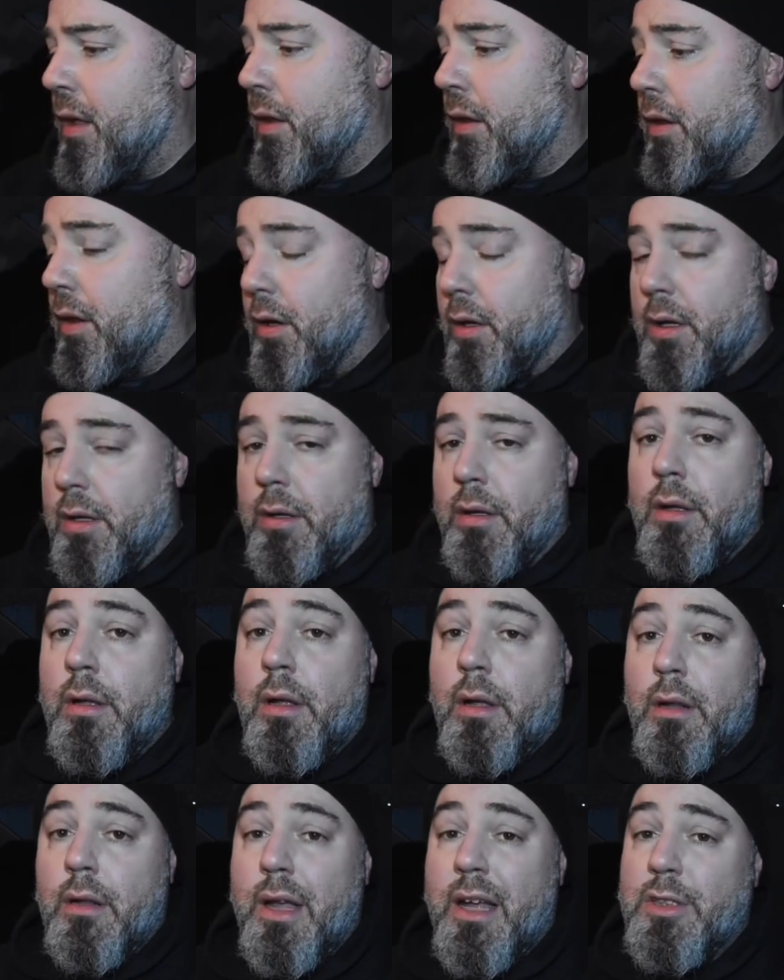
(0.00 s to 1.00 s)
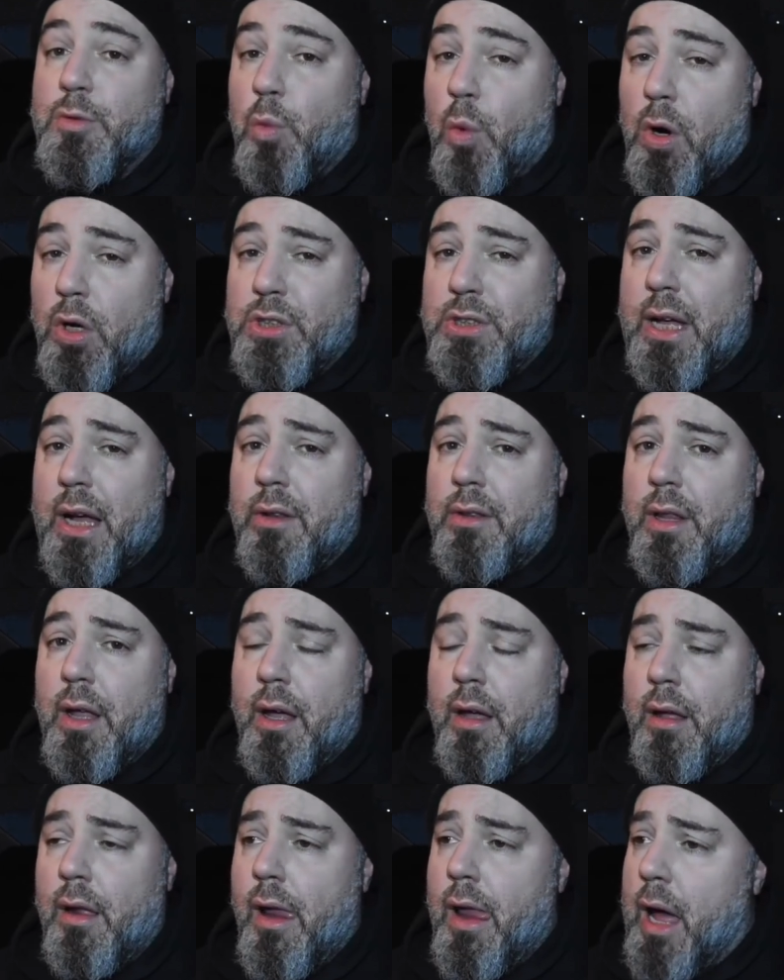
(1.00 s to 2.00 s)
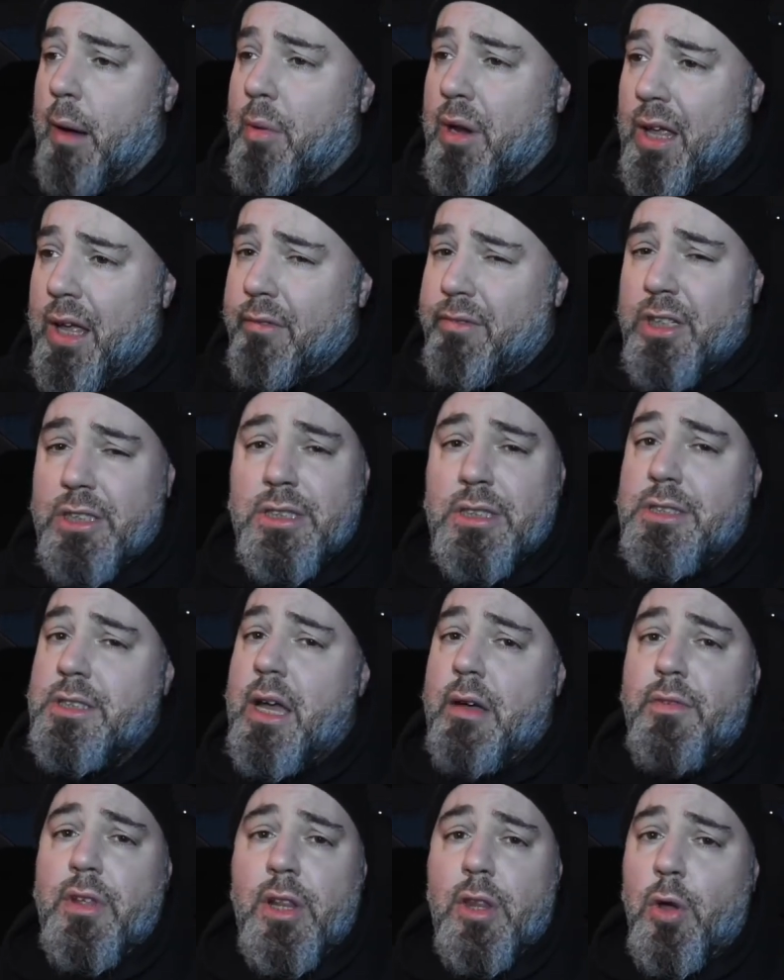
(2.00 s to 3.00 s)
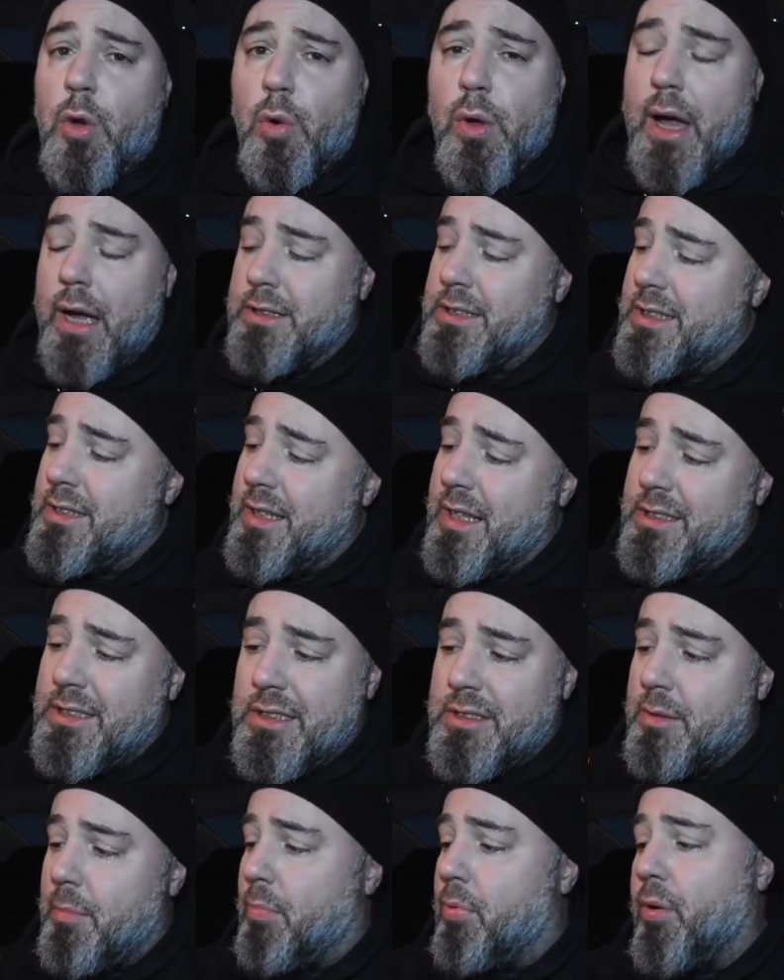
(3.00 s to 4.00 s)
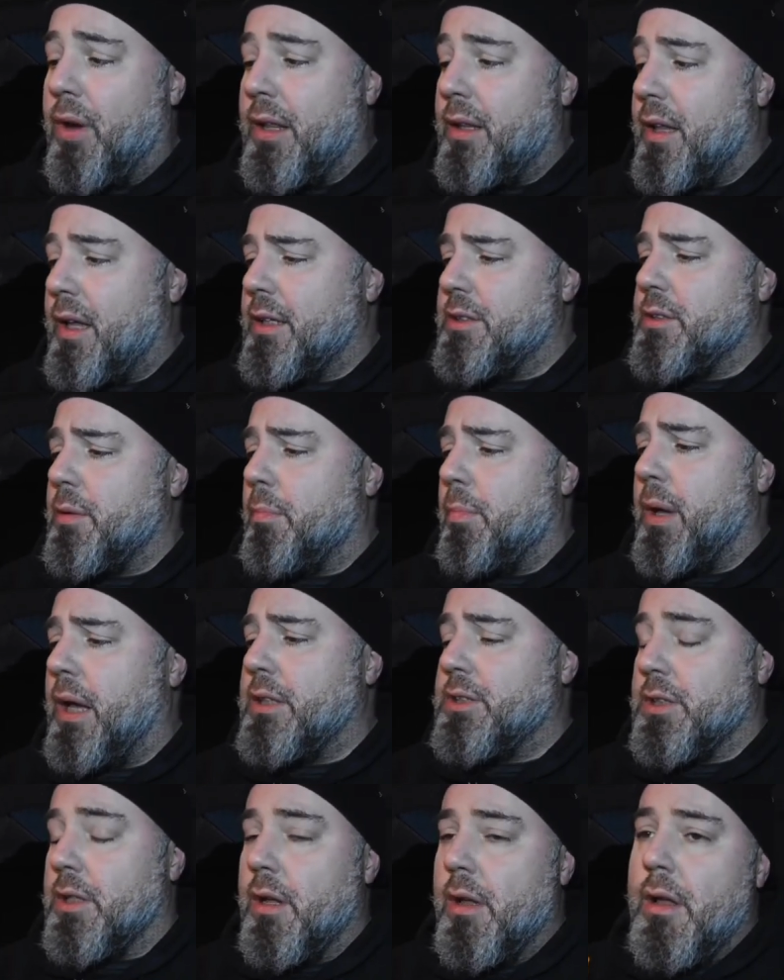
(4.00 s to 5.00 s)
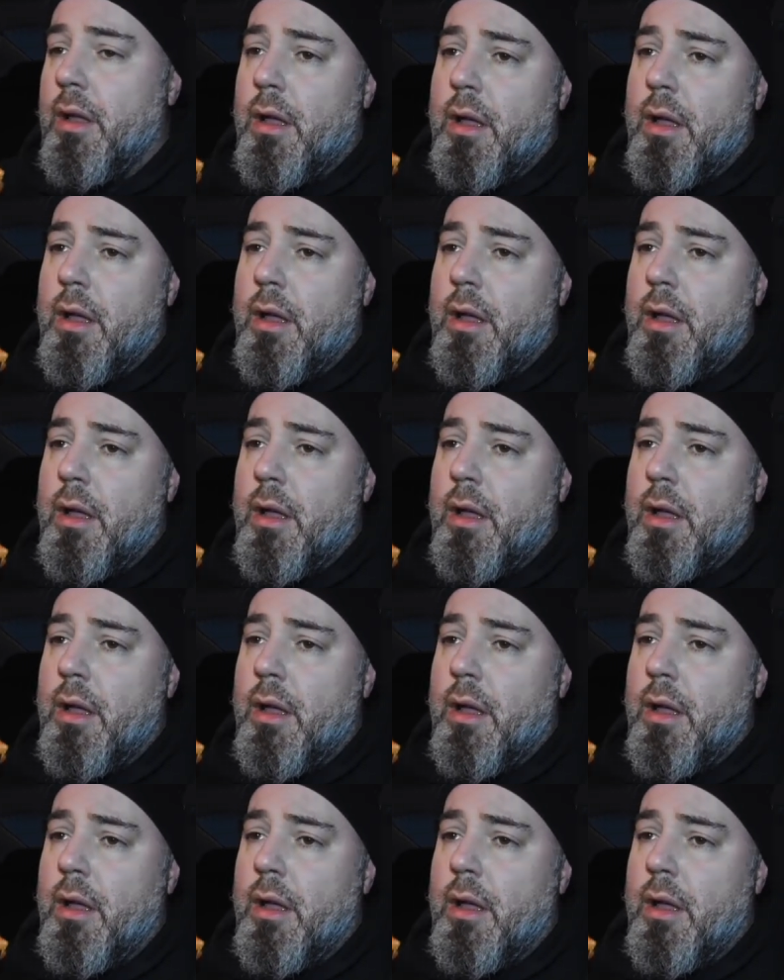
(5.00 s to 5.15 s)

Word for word: look, there's worse out there. I'm gonna give this a 7.2, guys. This is a pretty decent pizza.